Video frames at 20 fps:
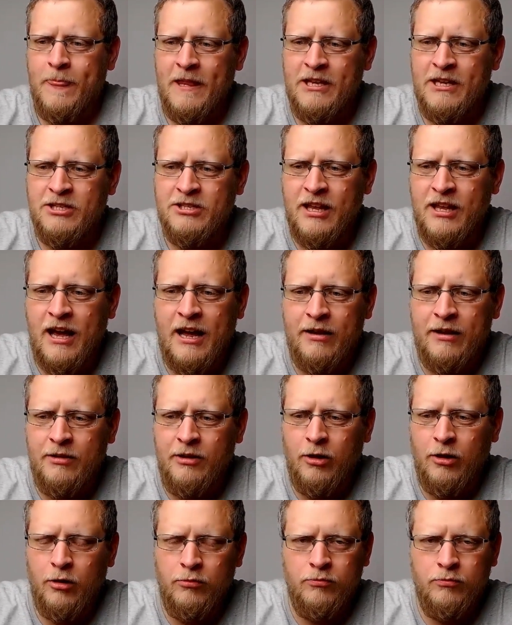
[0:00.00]
is that,
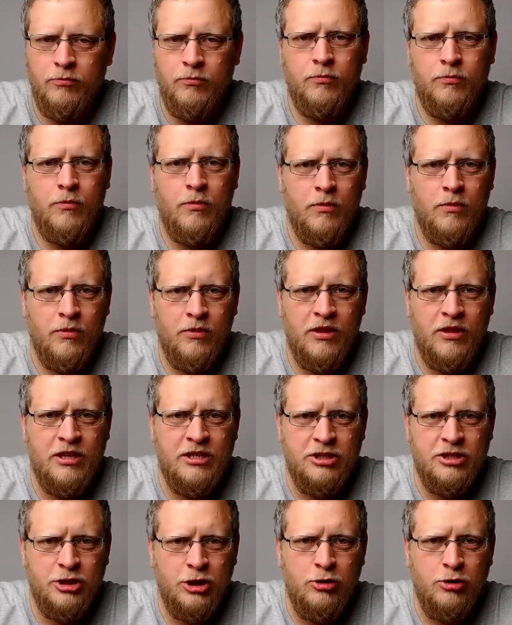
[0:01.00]
you know,
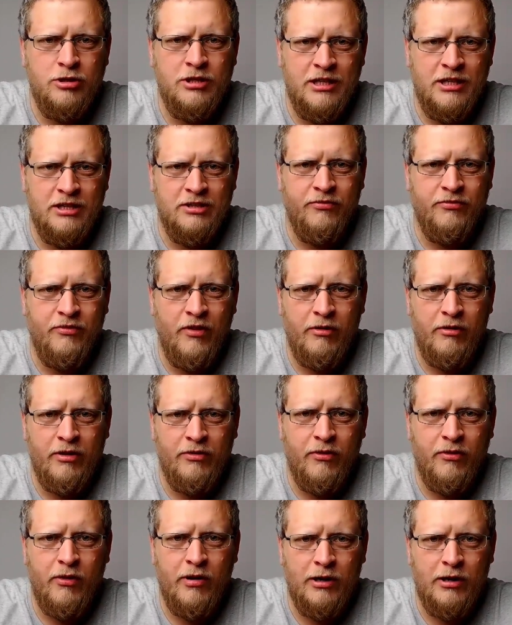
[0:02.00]
this duty is a
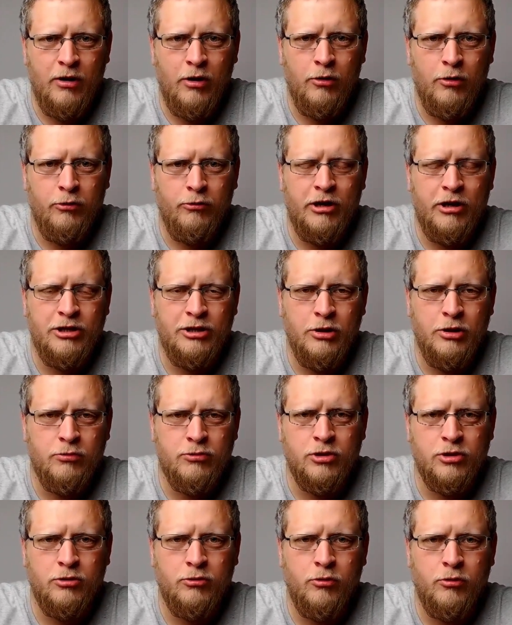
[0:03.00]
very low
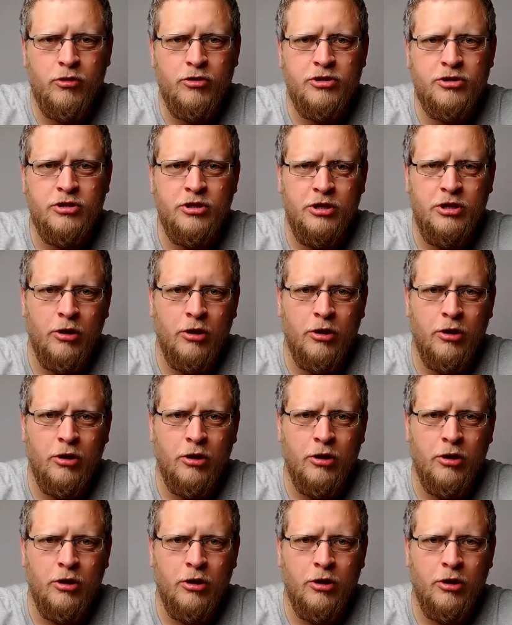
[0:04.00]
threshold to cross.